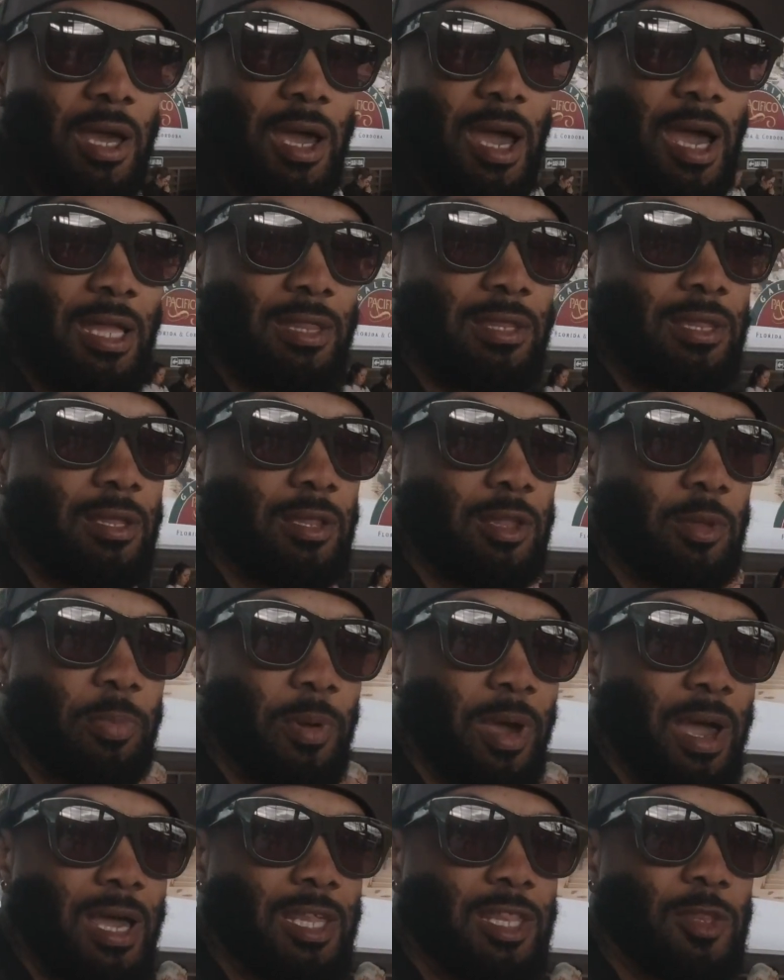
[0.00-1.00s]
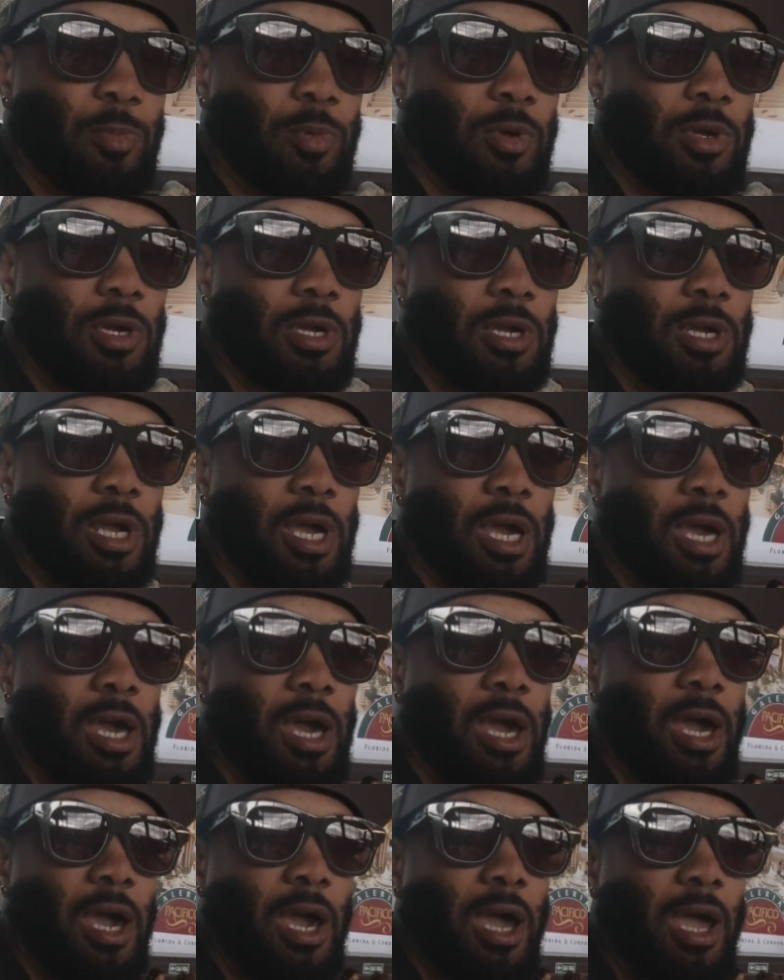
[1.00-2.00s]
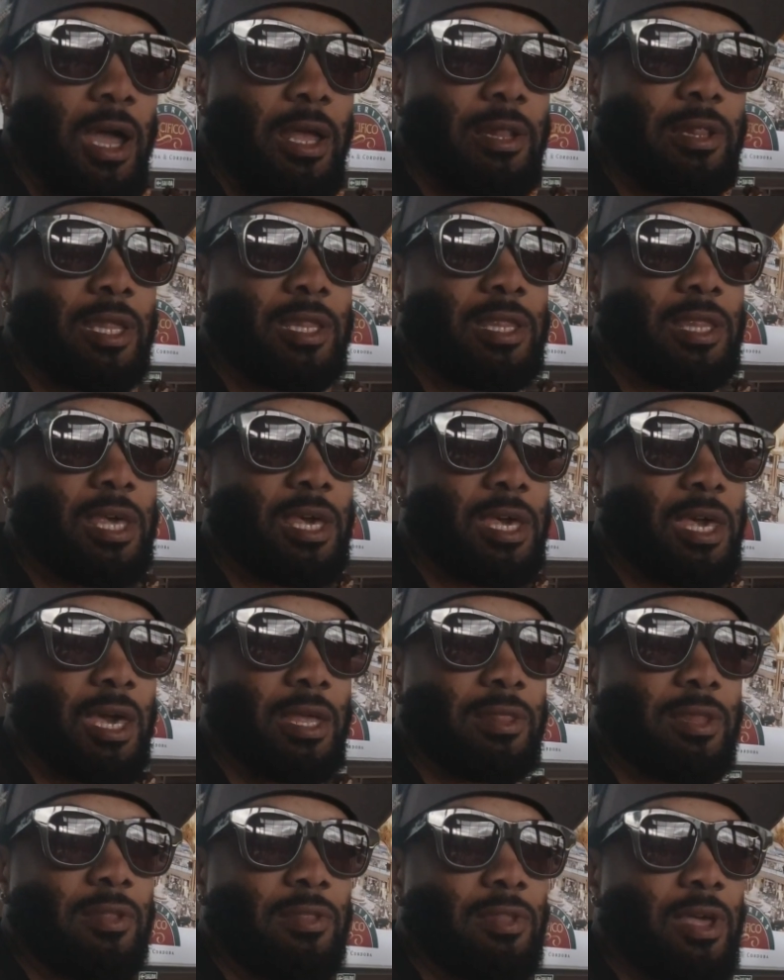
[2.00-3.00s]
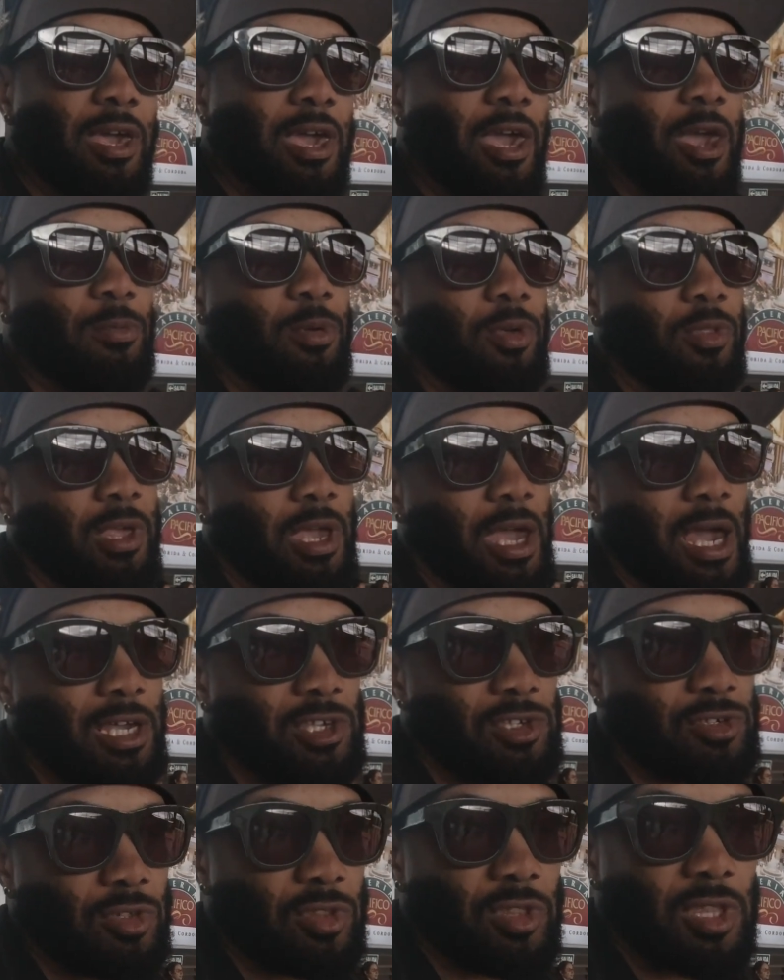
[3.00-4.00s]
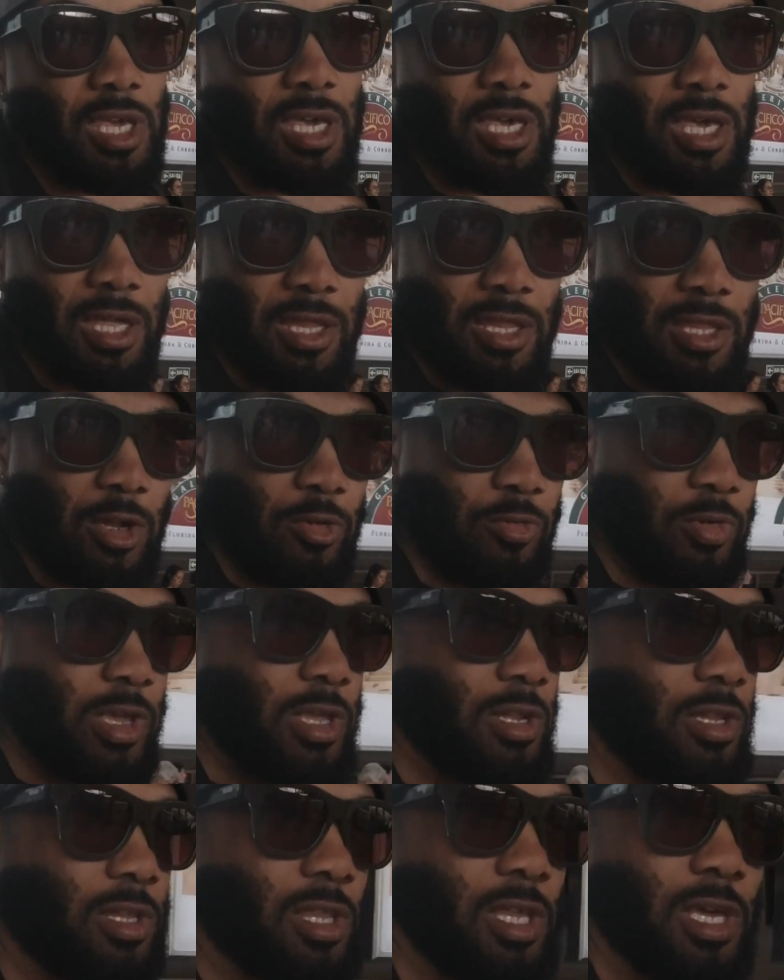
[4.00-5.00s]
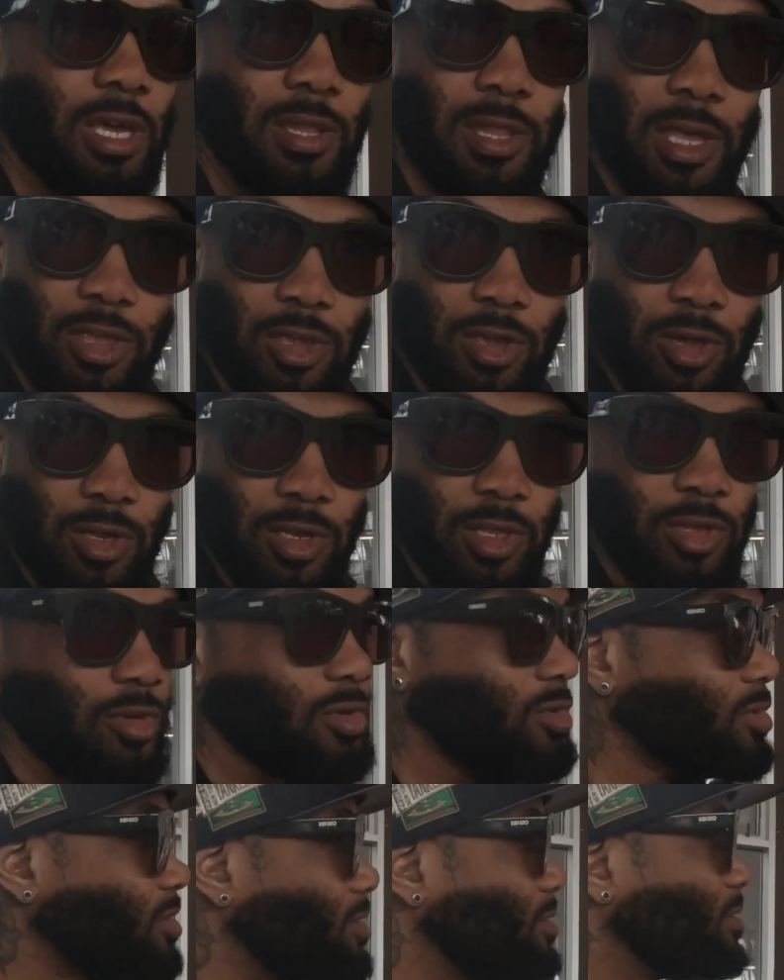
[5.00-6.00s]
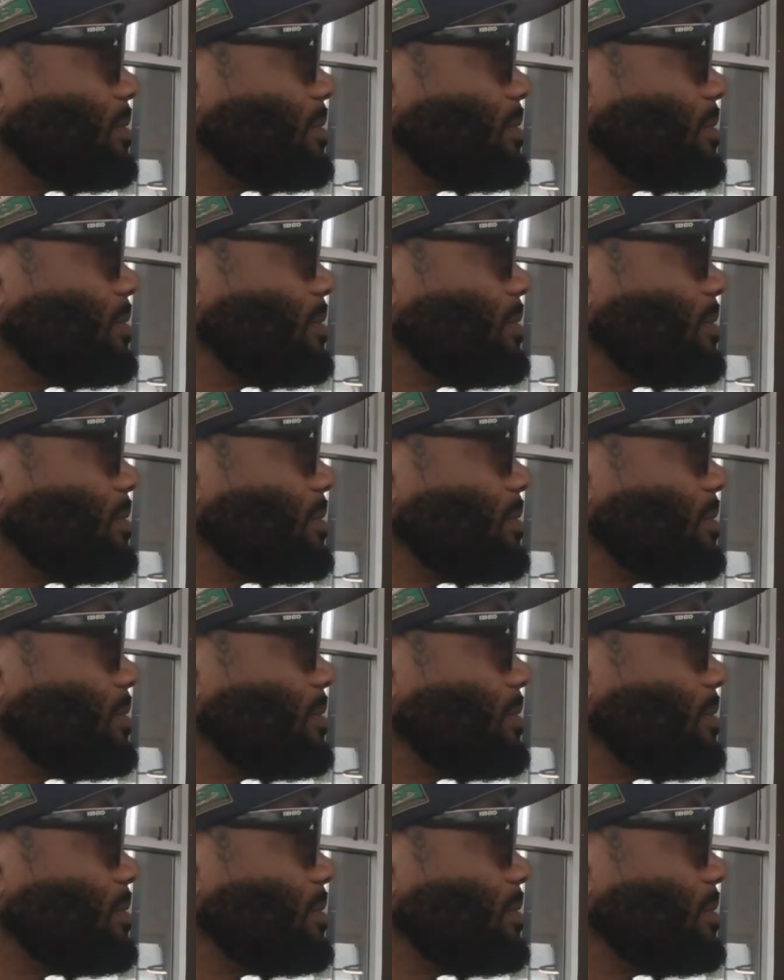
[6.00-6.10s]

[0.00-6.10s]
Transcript: handled the passport and the ticket. Then they gave you the actual ticket, the original ticket that you're gonna use